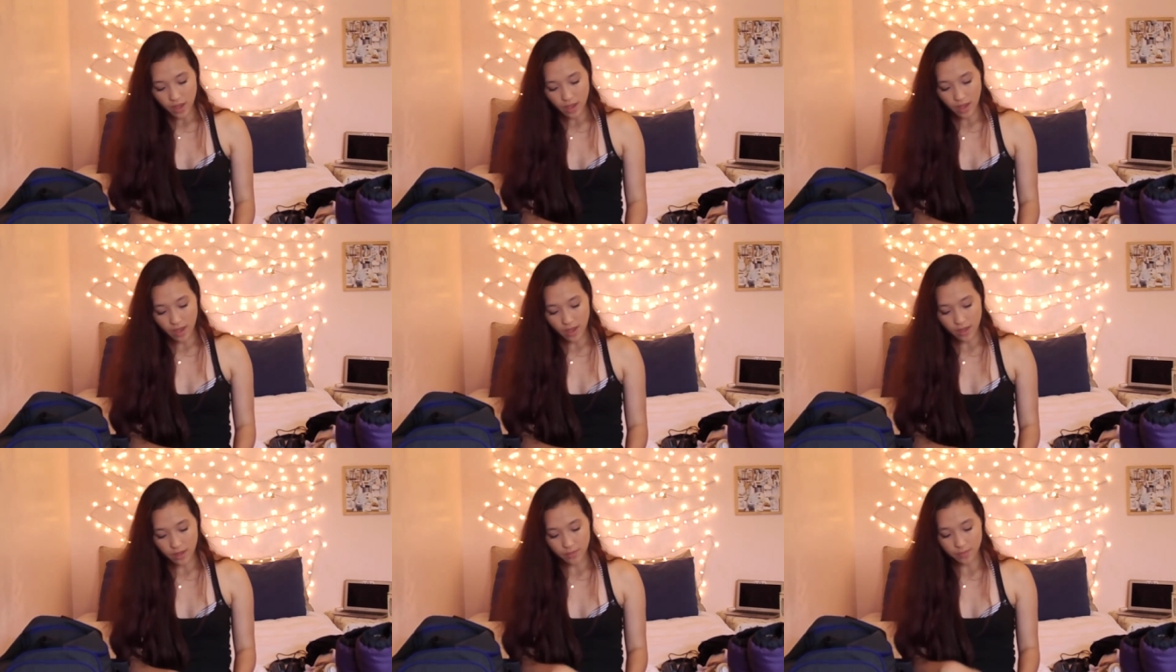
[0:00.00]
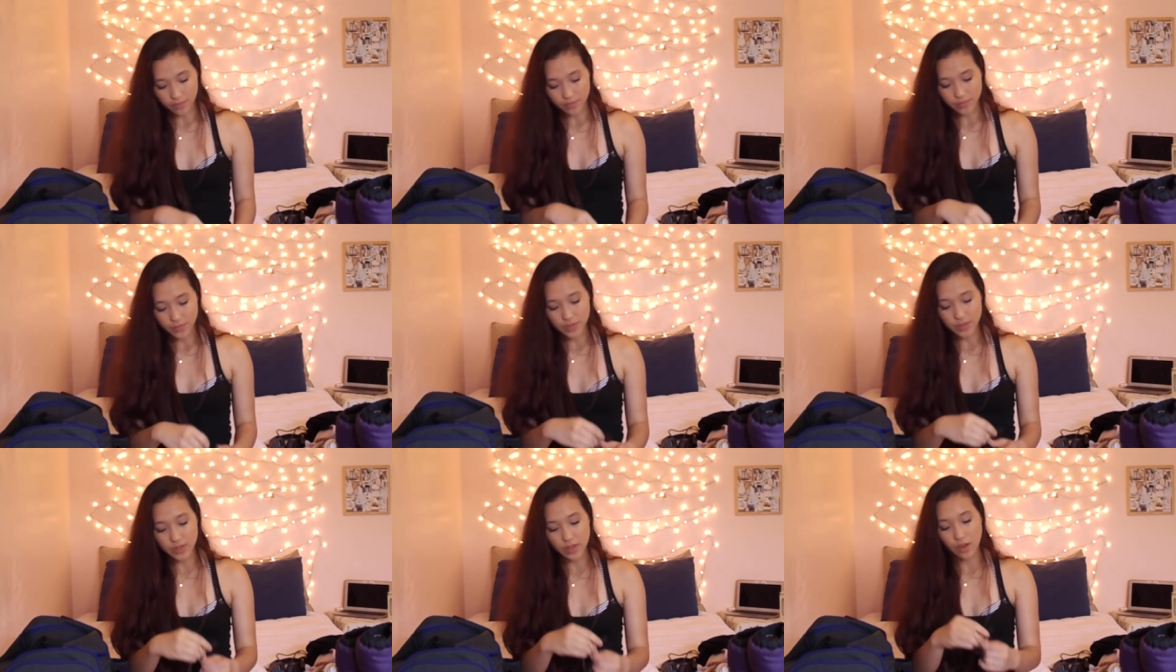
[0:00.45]
Um,
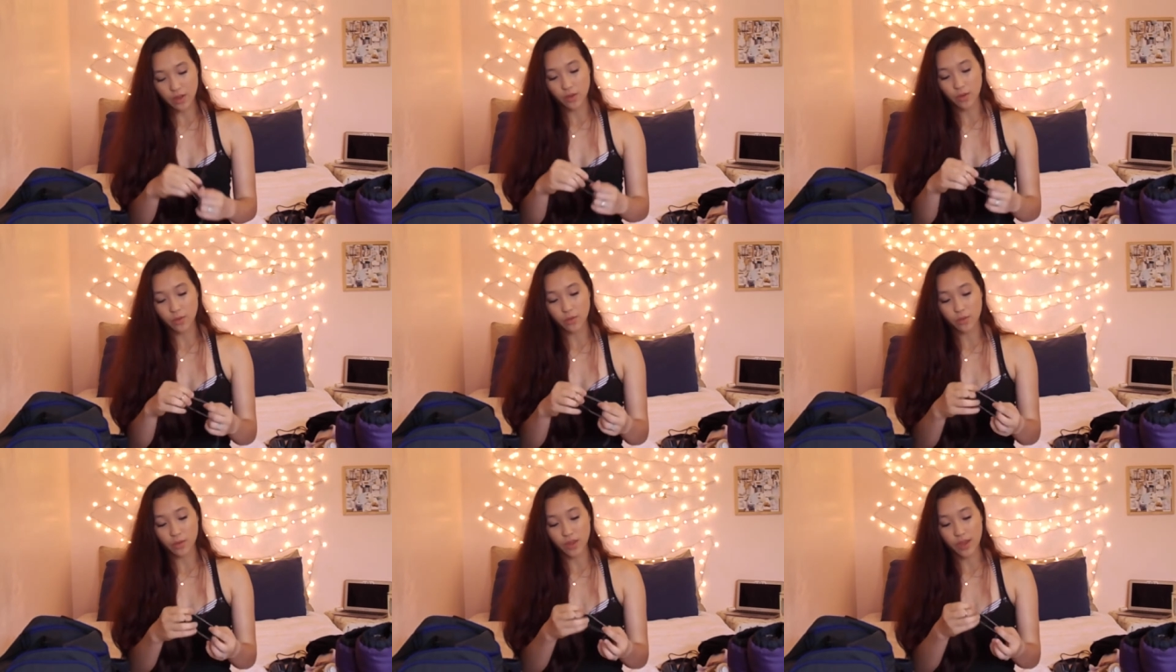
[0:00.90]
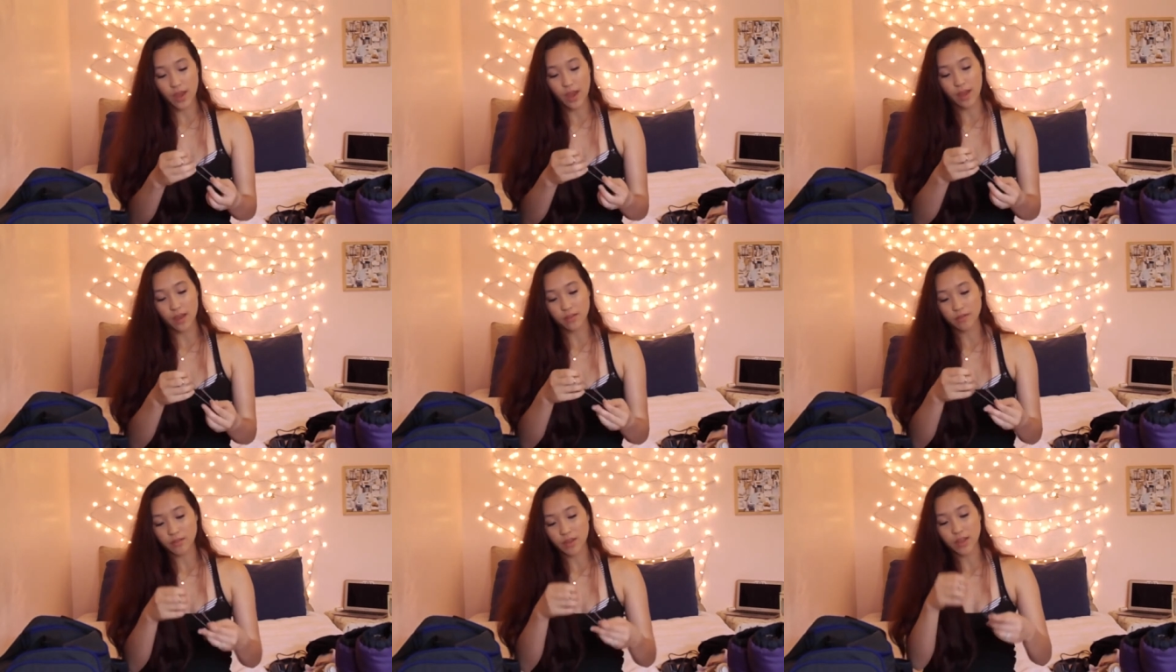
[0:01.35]
so yeah,
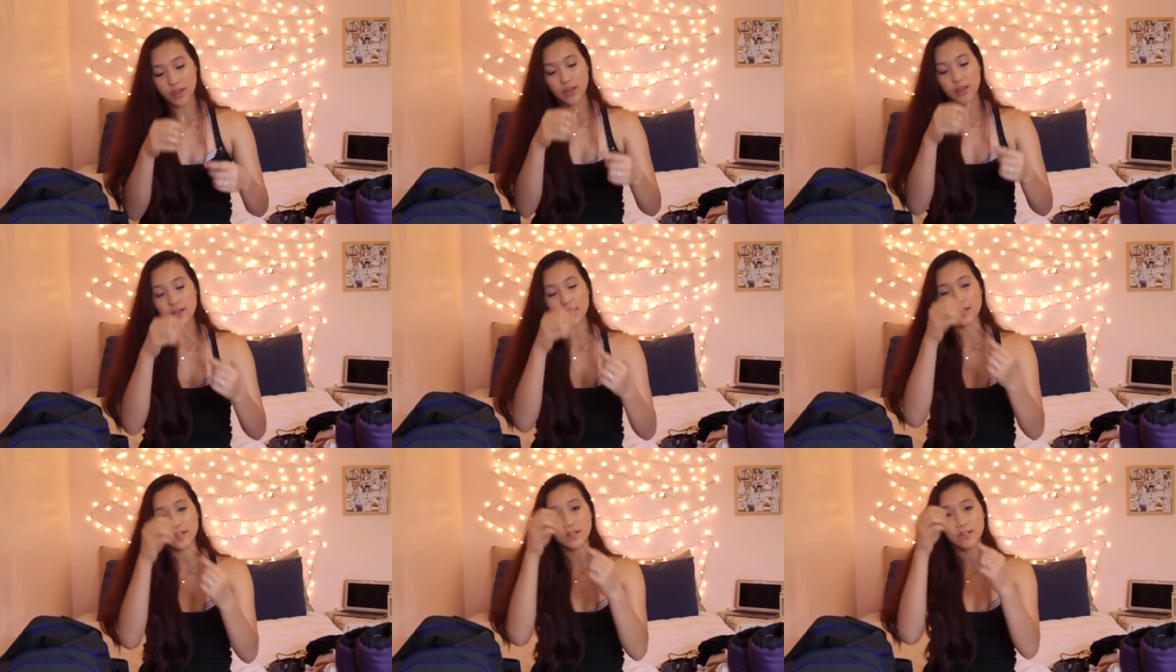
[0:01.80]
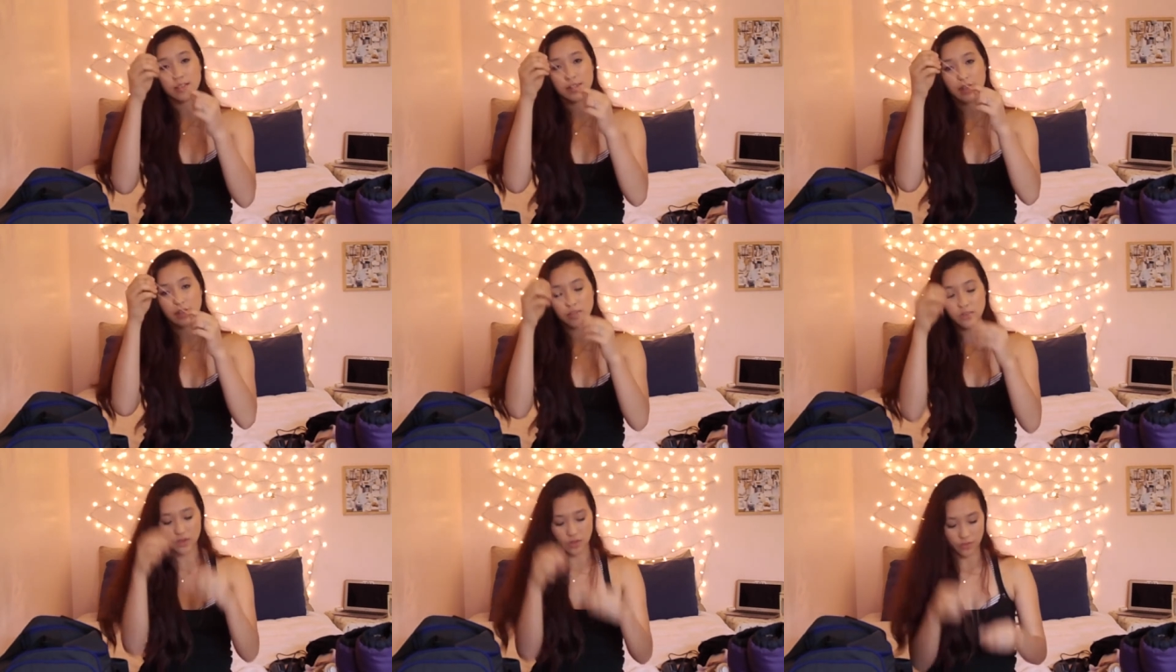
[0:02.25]
and then this is
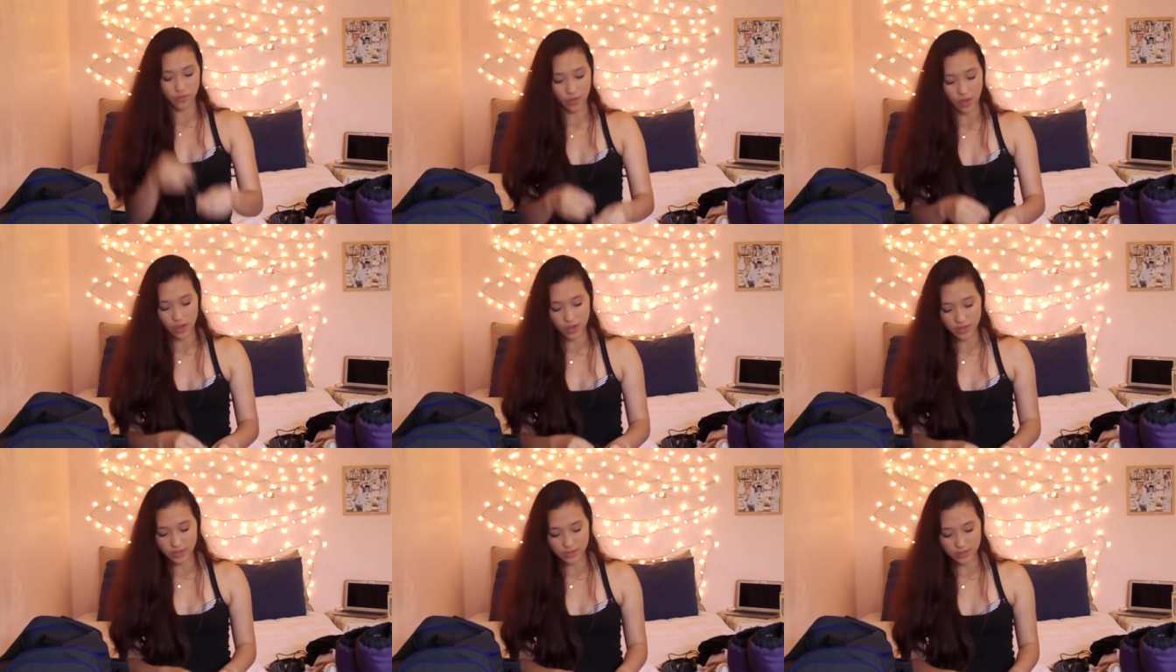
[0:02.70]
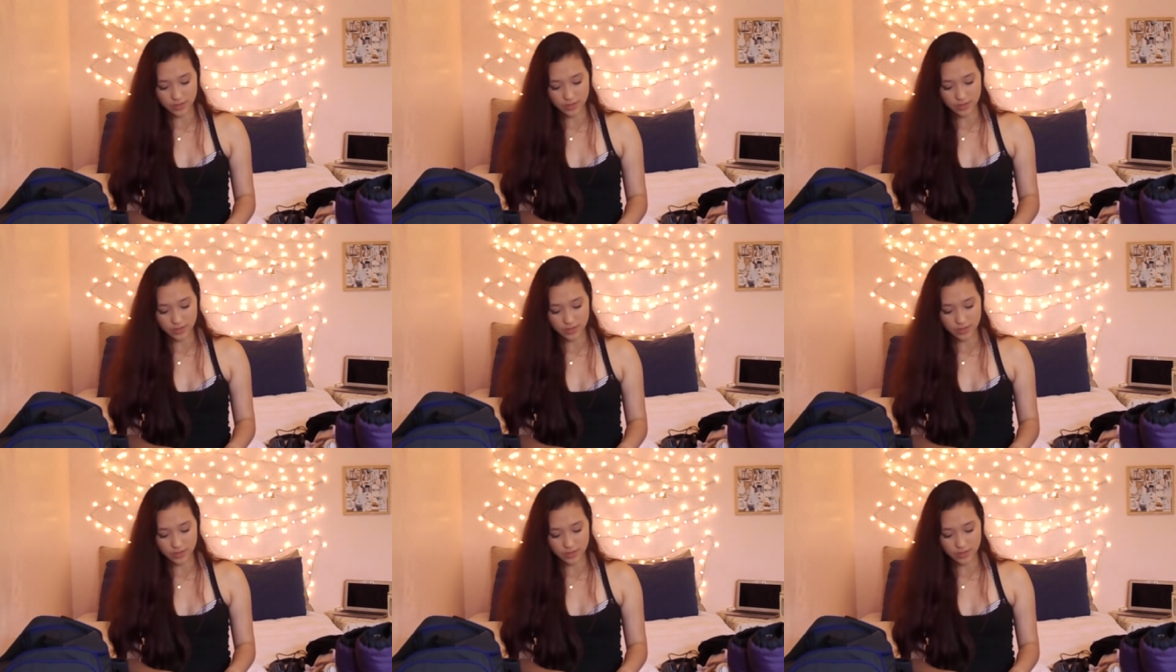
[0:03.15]
dental floss